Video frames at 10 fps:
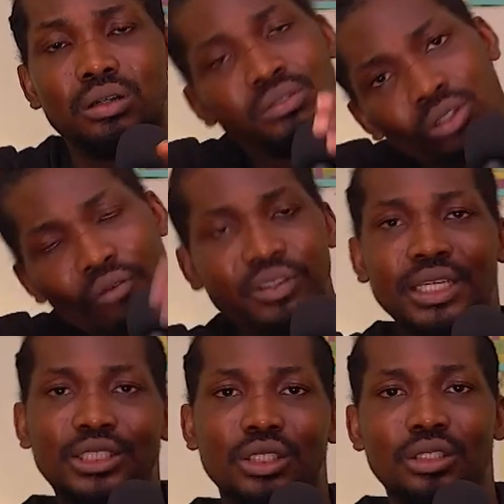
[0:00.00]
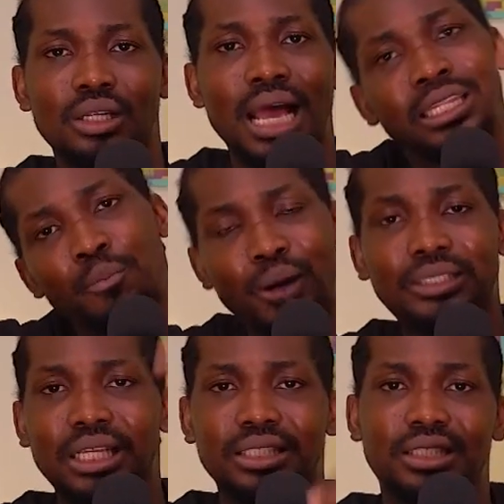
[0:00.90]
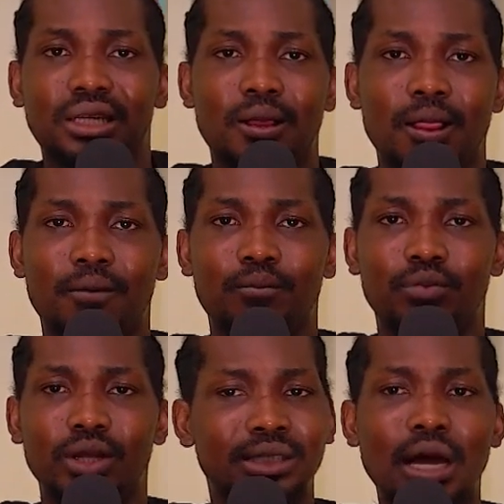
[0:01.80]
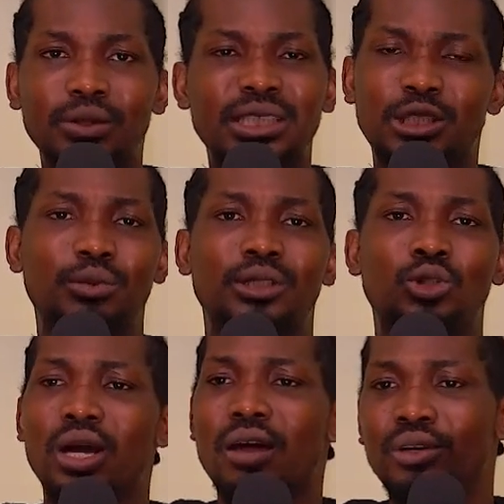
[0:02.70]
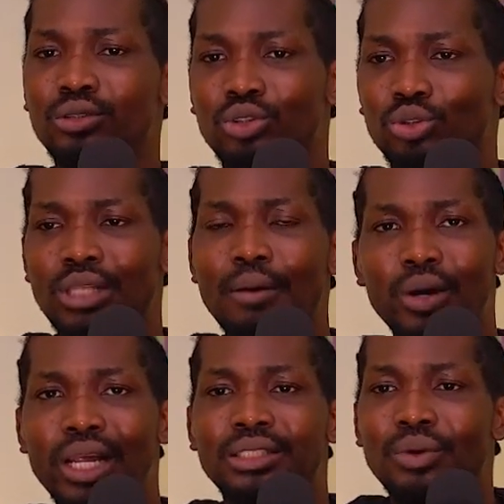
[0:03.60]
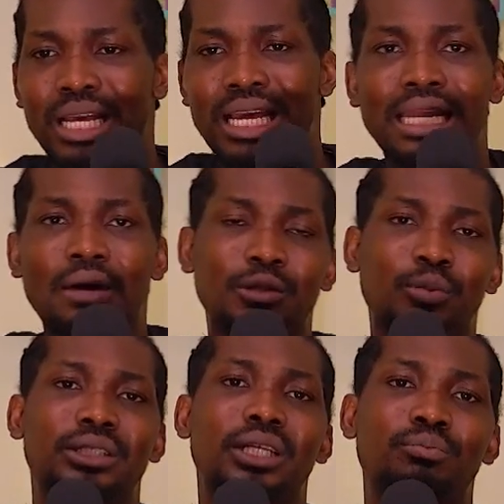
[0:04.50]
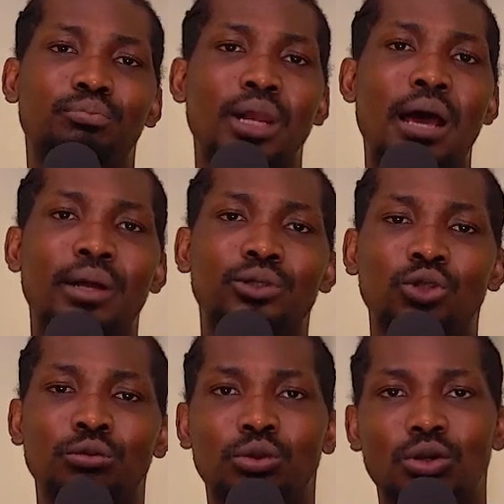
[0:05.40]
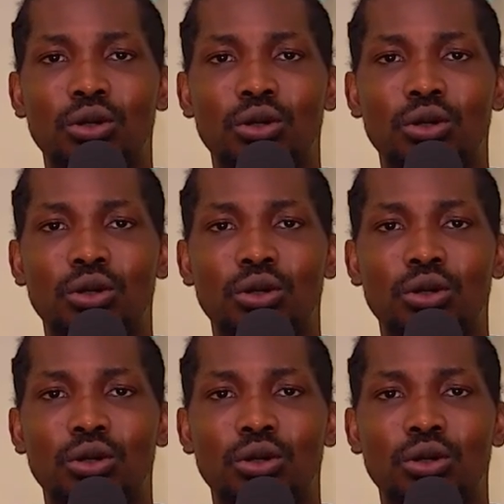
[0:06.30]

conversation at the presidency. This is not waiting somebody talk every Tuesday, Wednesday when they gather with President Bola Tinubu.